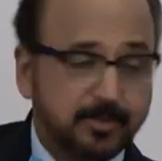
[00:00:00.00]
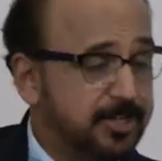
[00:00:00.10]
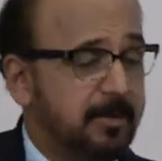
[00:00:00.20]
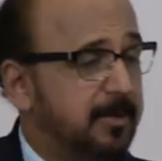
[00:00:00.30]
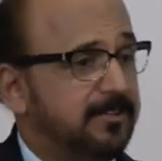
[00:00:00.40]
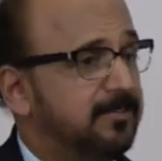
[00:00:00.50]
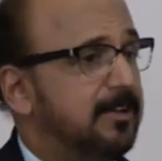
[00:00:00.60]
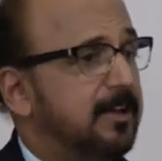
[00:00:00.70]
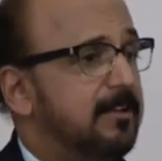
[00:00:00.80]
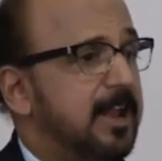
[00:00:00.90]
G D P is
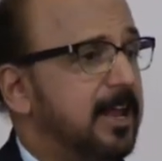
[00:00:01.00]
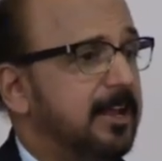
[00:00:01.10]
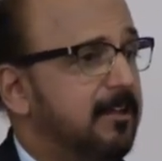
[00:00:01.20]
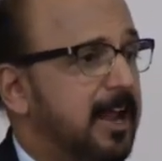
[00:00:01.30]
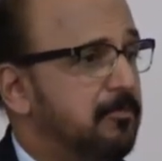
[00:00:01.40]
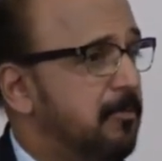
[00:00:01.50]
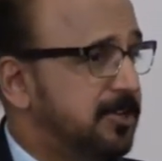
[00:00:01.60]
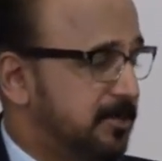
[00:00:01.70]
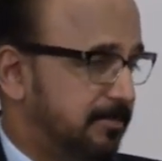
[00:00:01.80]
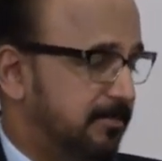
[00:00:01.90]
running in great
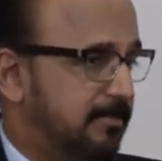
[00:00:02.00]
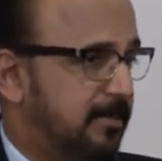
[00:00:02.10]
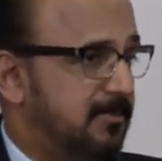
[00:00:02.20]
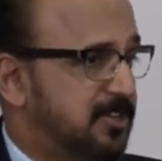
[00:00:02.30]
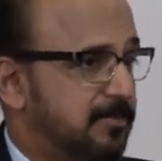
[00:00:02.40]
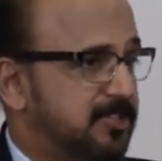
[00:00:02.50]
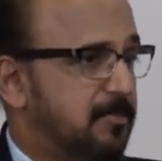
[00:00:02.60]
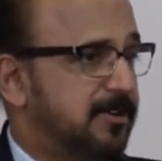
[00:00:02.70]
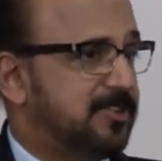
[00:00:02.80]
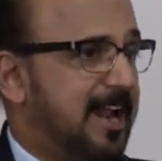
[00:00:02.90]
momentum. Investable
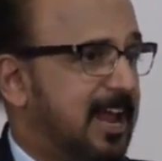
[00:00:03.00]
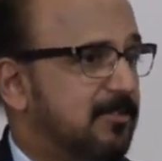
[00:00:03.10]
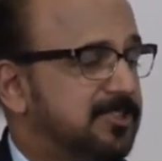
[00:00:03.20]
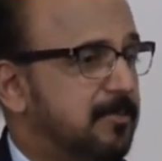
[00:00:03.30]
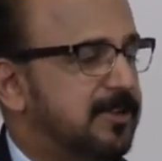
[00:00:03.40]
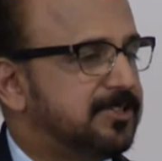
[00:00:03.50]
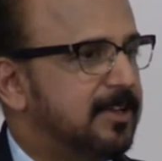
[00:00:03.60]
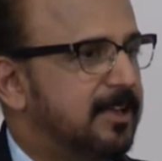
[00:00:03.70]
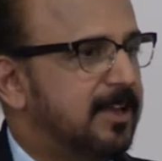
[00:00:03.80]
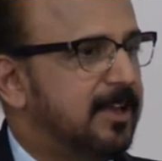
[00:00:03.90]
surplus, current account surplus.
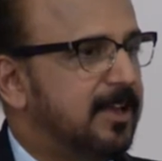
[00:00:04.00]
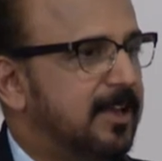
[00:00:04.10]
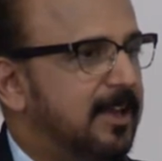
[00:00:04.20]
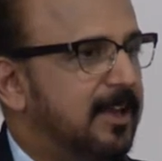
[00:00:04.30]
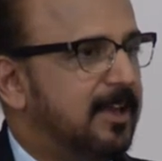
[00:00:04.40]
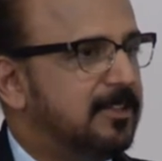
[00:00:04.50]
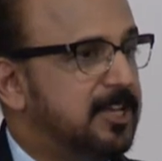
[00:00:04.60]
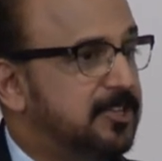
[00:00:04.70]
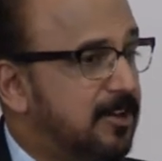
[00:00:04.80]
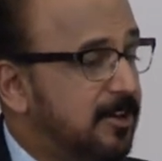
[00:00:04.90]

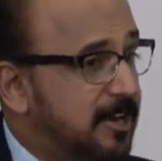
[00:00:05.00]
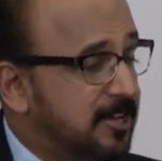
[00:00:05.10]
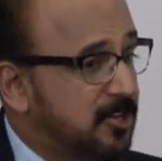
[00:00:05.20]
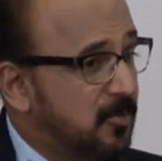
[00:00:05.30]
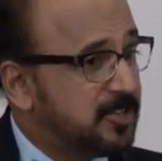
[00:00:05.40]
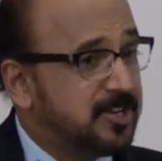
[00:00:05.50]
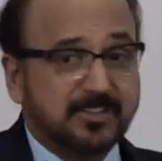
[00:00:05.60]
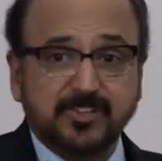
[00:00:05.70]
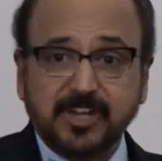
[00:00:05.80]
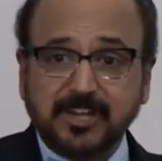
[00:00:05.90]
These are disinvested
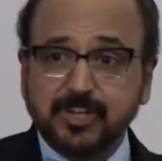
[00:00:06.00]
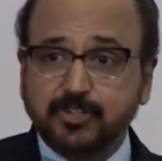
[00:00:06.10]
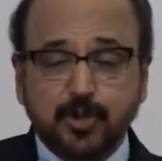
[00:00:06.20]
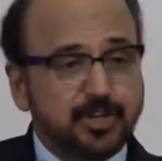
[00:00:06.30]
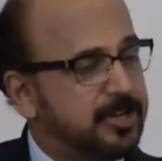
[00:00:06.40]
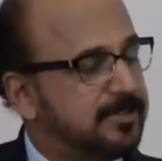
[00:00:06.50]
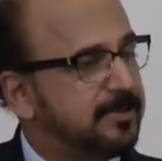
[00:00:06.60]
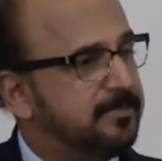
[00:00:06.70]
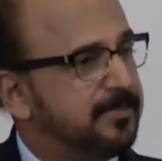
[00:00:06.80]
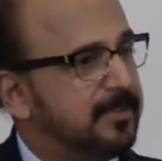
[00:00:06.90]
as a structured solutions.
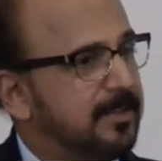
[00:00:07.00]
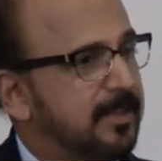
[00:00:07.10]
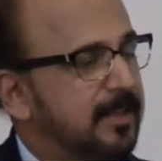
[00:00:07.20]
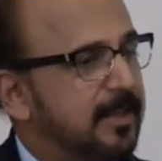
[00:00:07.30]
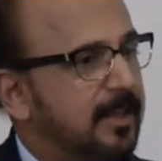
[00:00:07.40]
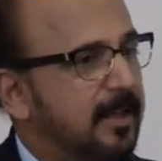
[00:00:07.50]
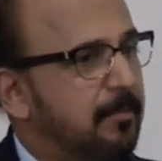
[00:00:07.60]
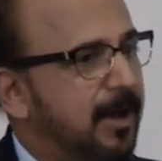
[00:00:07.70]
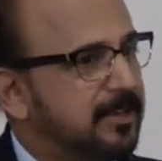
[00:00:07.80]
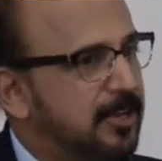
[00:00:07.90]

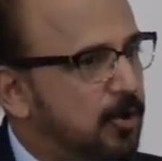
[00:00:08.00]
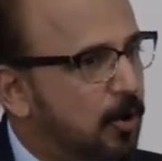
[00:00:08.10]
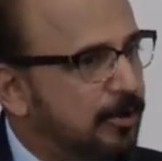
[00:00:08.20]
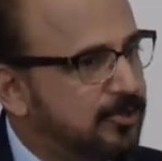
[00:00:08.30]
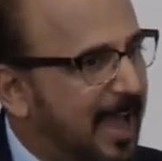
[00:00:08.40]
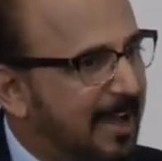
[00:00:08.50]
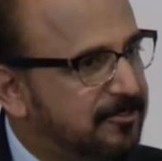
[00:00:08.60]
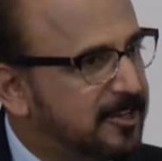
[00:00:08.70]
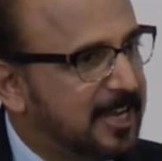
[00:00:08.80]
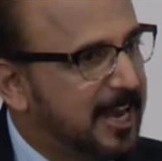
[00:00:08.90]
But you also have
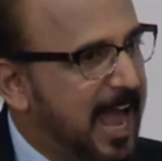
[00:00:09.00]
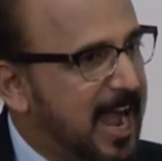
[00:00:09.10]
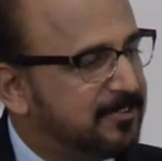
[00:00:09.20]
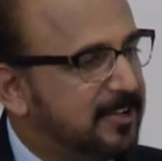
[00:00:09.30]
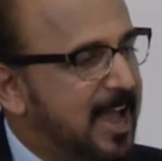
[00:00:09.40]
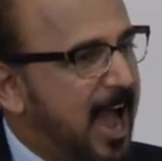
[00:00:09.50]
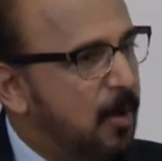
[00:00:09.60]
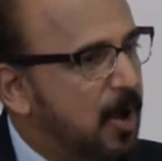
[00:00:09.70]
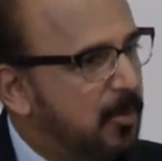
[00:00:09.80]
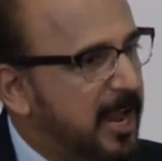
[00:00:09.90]
to recognize
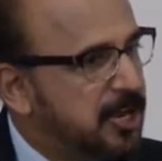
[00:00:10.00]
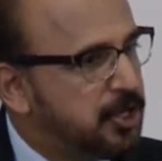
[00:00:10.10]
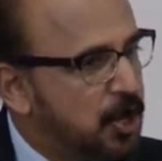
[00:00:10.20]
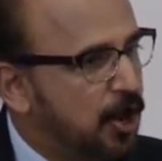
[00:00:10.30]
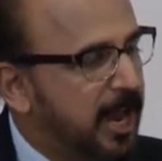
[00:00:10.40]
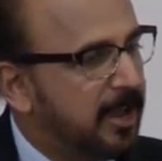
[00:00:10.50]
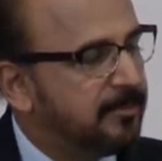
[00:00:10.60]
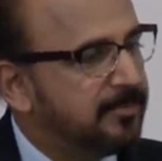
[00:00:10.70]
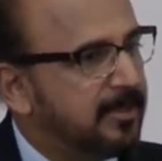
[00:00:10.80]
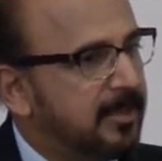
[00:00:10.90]
how are we ensuring
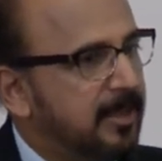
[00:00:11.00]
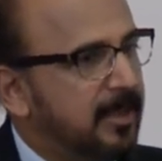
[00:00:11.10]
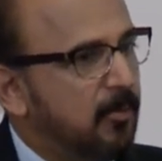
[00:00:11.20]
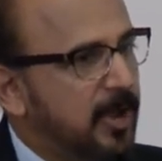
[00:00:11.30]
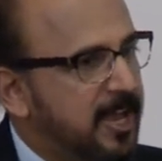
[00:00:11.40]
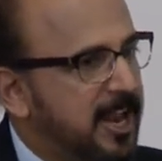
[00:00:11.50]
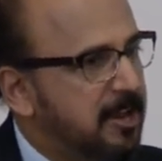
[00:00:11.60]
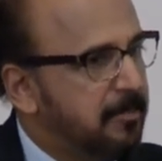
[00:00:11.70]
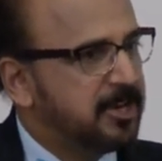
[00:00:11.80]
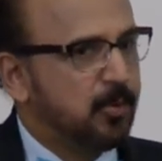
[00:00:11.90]
we
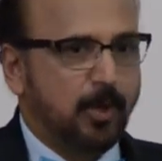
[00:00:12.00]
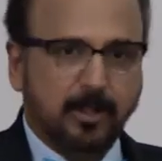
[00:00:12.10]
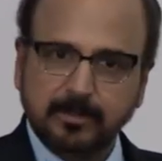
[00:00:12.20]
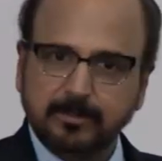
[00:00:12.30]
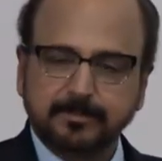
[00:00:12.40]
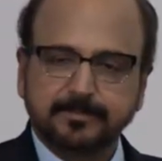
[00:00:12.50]
create a better world.